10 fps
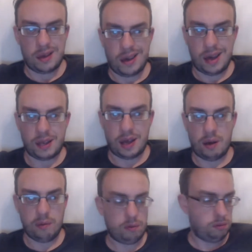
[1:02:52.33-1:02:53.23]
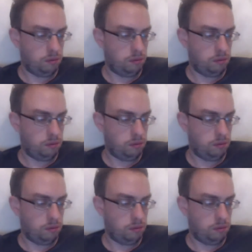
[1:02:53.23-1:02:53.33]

Get Out.